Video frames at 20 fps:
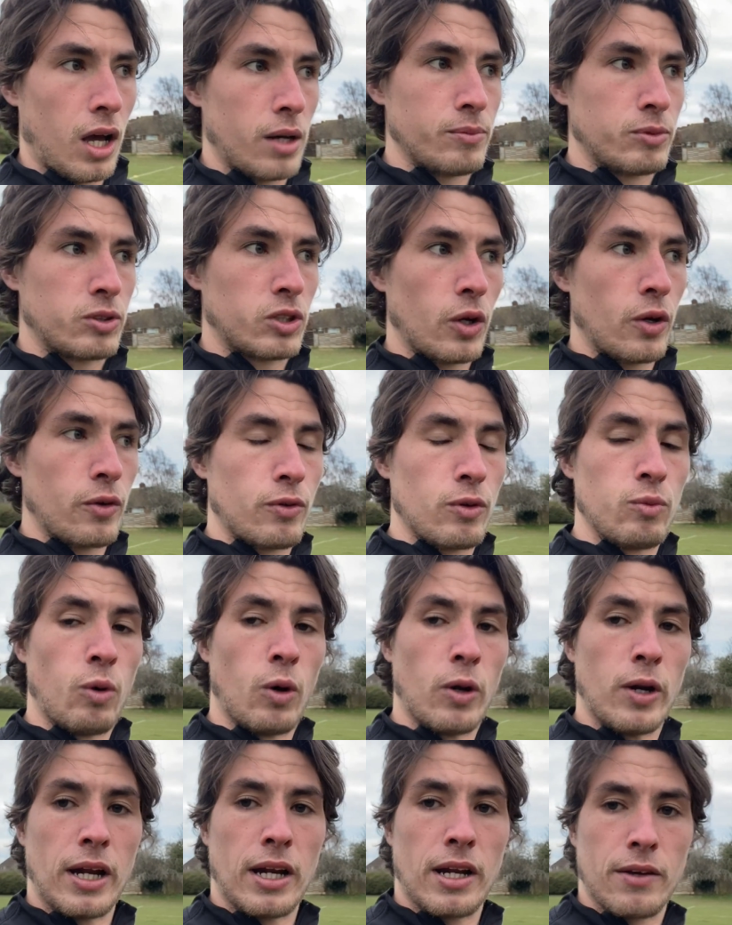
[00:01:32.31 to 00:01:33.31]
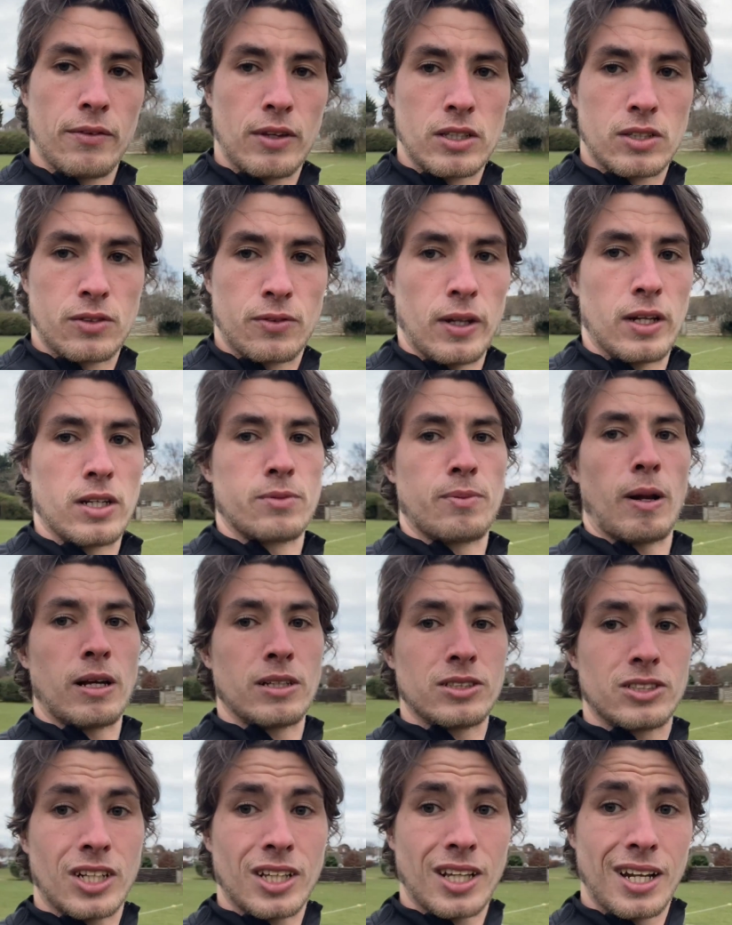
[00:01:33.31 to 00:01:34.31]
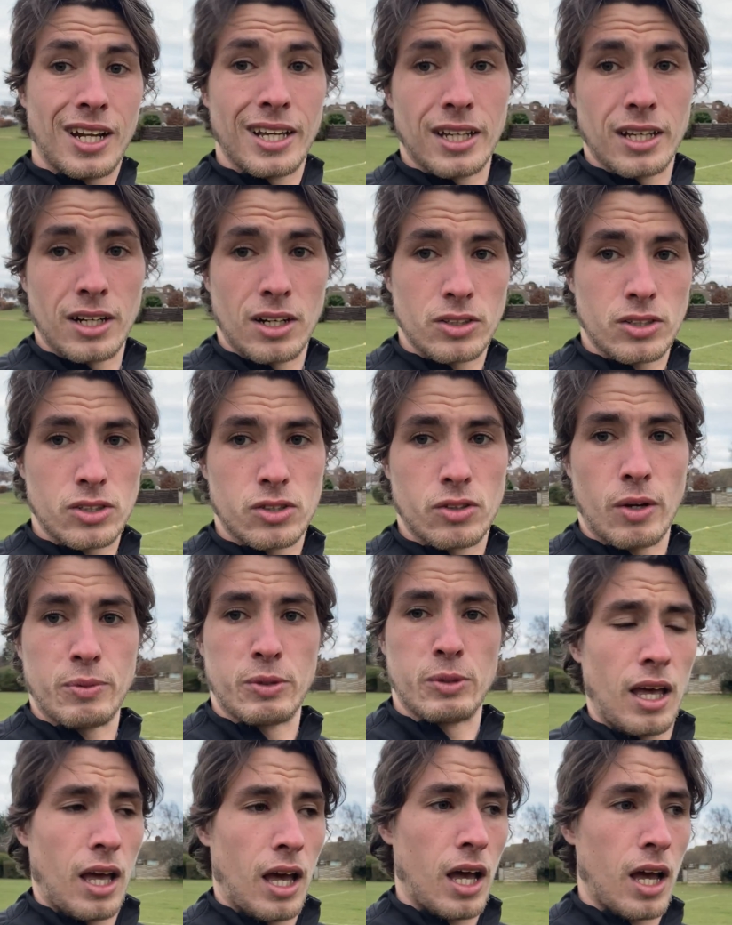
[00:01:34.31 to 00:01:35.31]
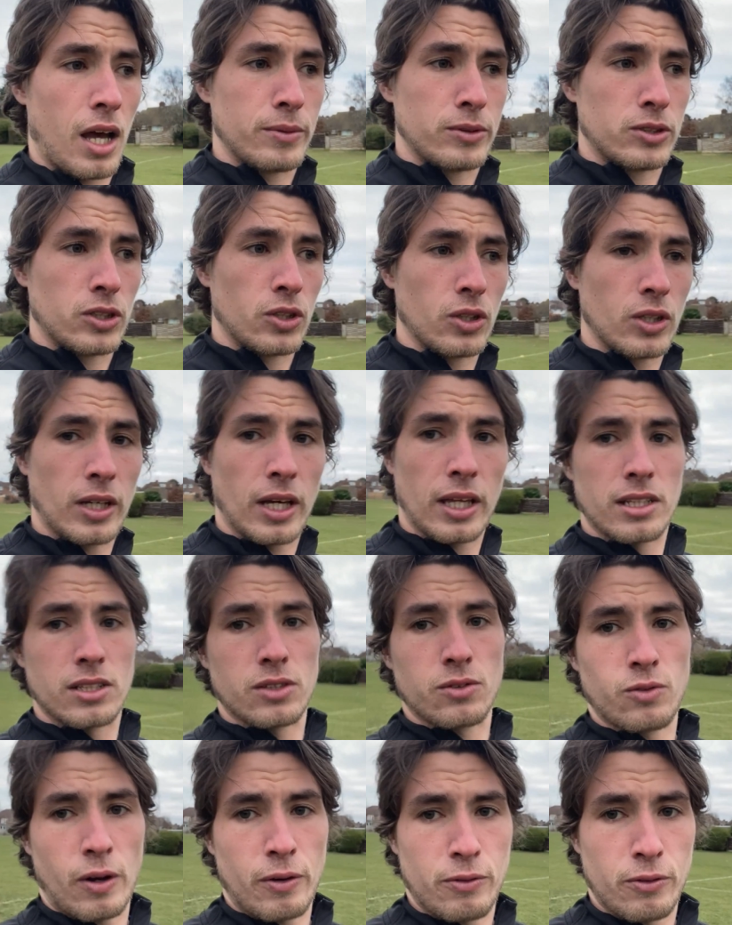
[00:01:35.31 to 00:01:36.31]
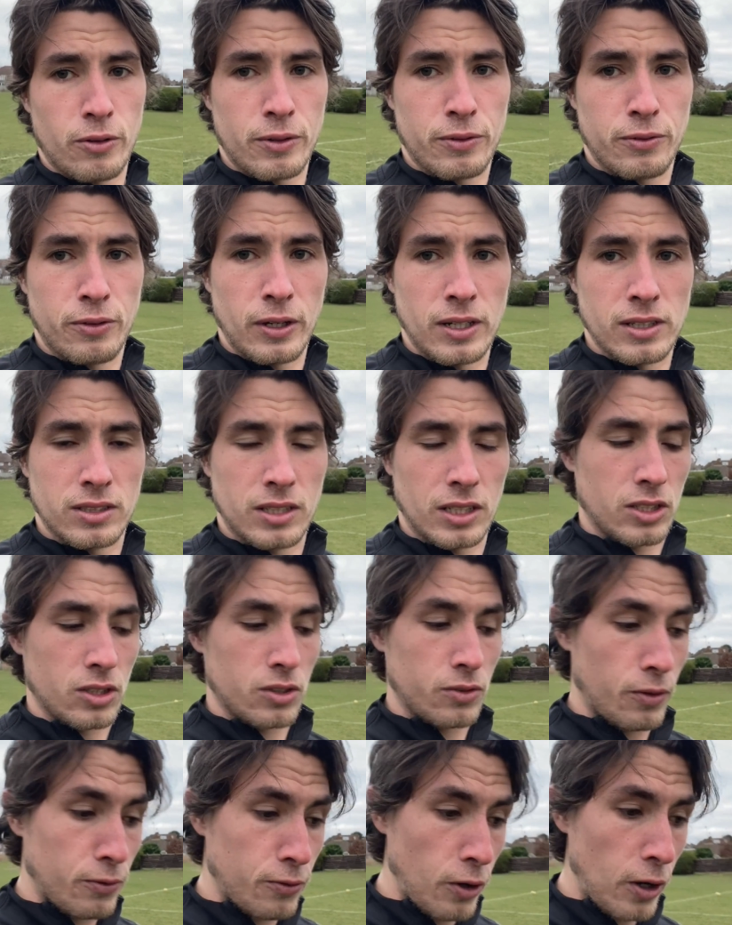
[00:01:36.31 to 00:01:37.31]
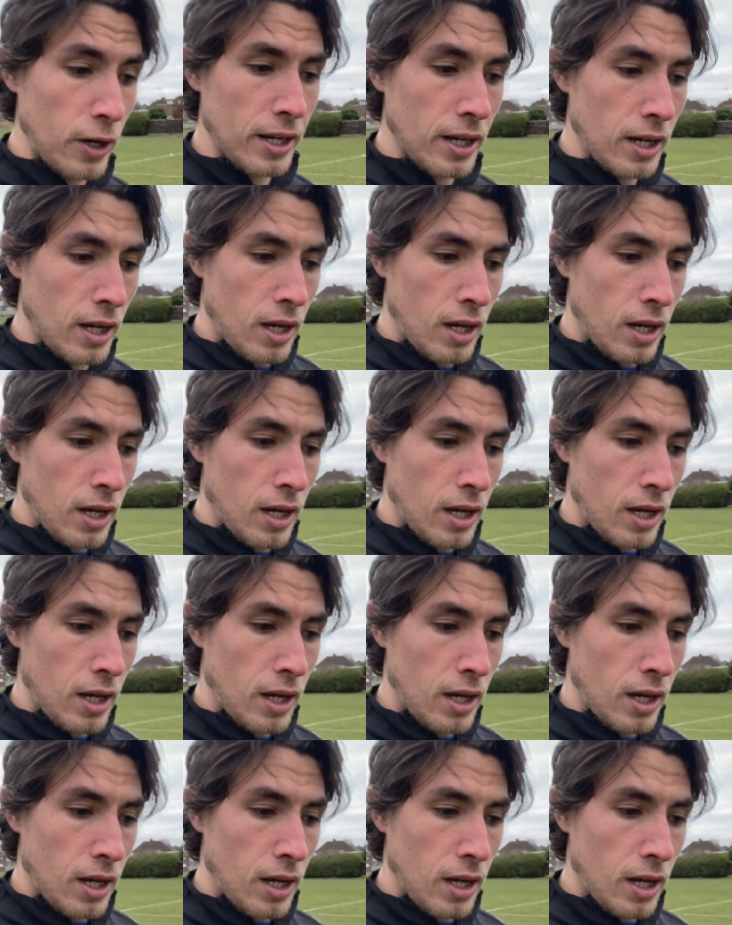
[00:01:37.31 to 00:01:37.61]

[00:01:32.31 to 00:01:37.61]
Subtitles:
So if you want any of these fitness plans, check the link in our description, so you can get these referee fitness sessions for free.